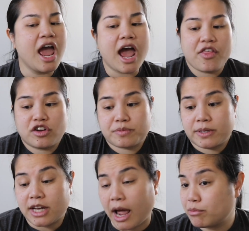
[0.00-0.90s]
And there's
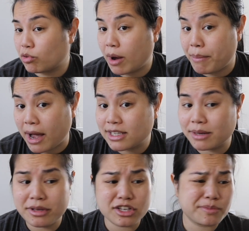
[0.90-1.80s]
been times where I buy
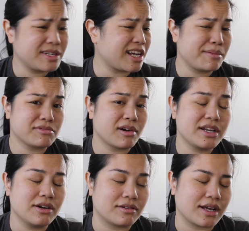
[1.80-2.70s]
some and there's been times where I
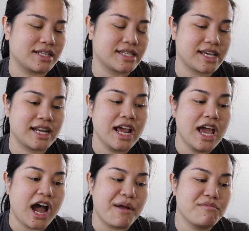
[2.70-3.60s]
don't. I see it.
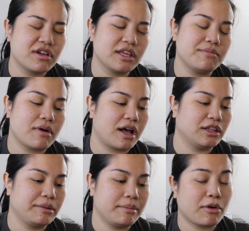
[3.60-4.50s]
I'm really a
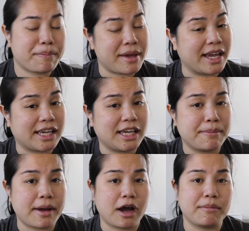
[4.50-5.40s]
little bit more picky
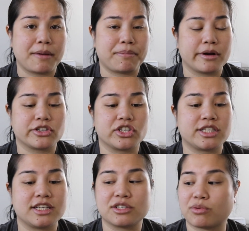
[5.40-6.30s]
about my
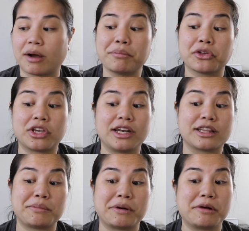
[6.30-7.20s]
purchases where I'm looking
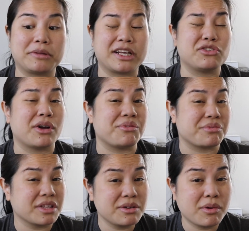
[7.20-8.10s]
at the pop like, do I
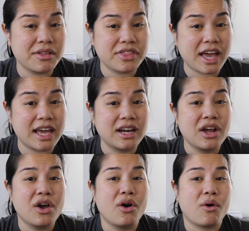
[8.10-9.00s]
really want that
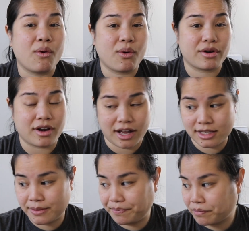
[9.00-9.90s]
or not?